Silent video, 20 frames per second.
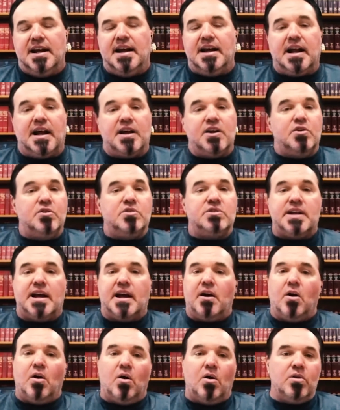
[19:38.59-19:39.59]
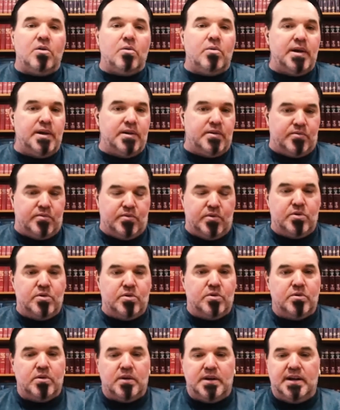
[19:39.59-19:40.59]
And I used that all the way
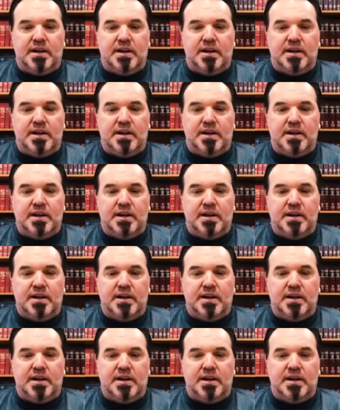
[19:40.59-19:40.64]
through.